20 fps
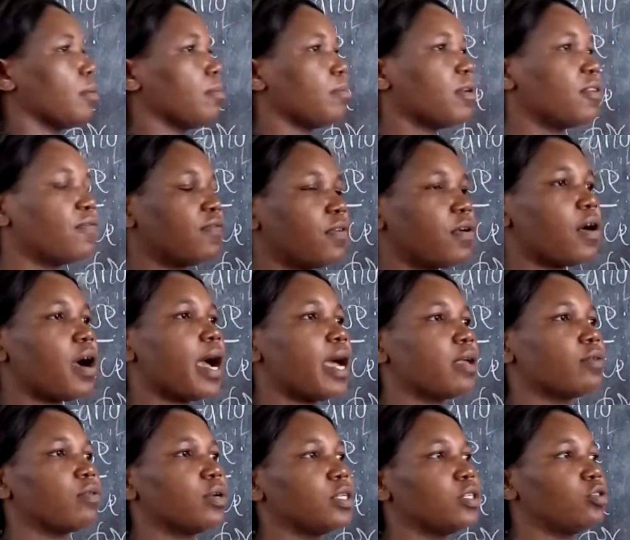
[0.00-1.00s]
Before I
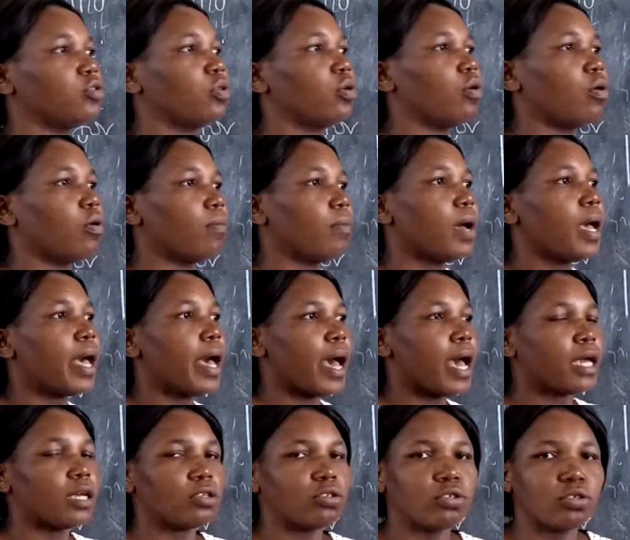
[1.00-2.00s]
went home,
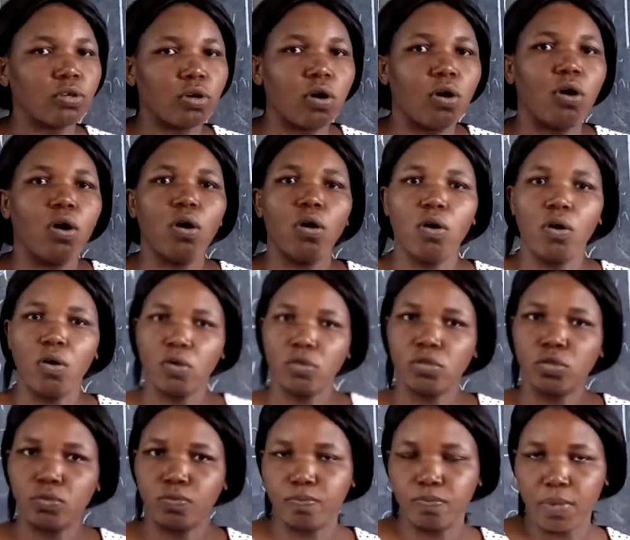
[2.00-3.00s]
I saw
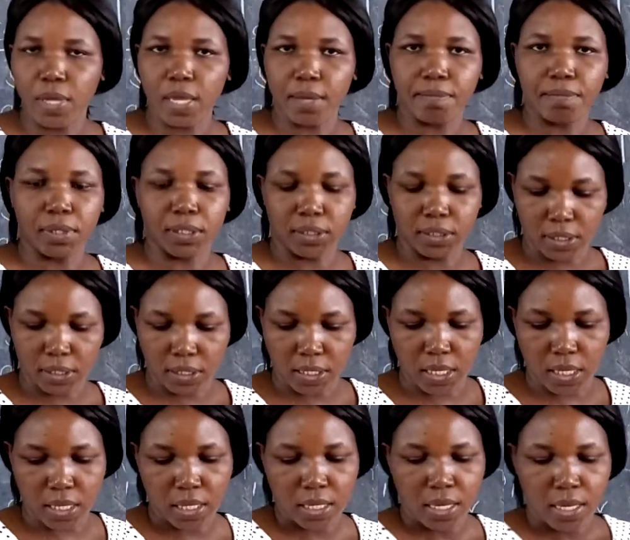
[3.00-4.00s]
A, B, C,
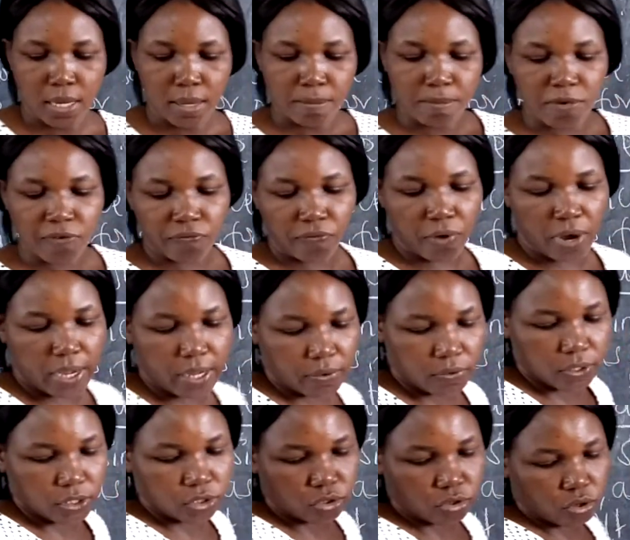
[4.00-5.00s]
D. Before
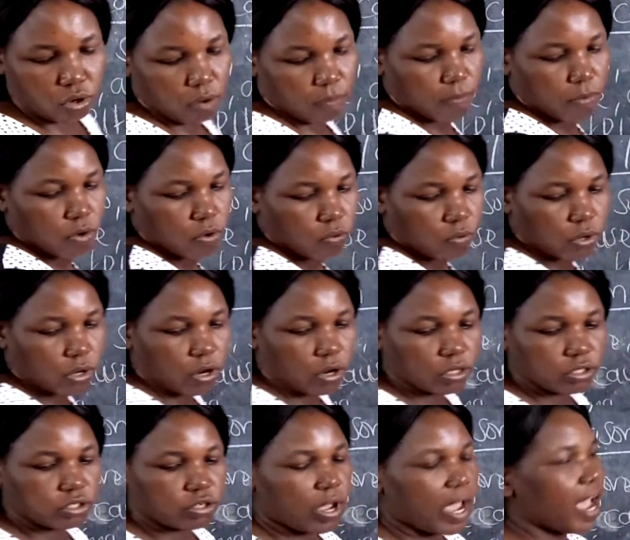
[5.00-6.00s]
I went home. We
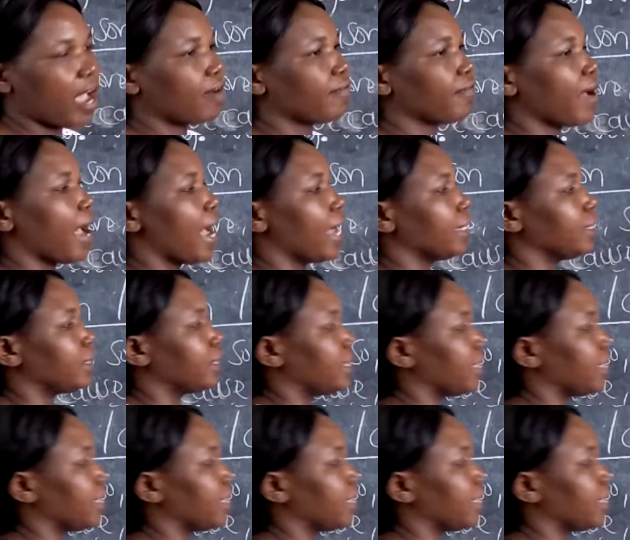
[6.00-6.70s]
also have